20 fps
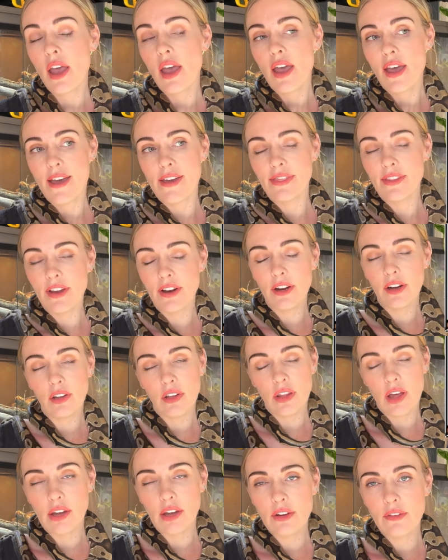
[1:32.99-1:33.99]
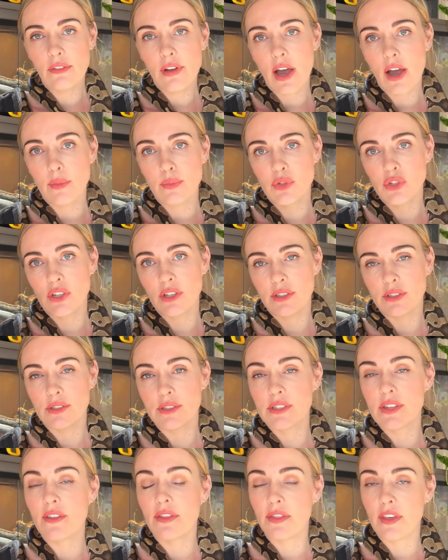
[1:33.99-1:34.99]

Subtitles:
and there are a of options,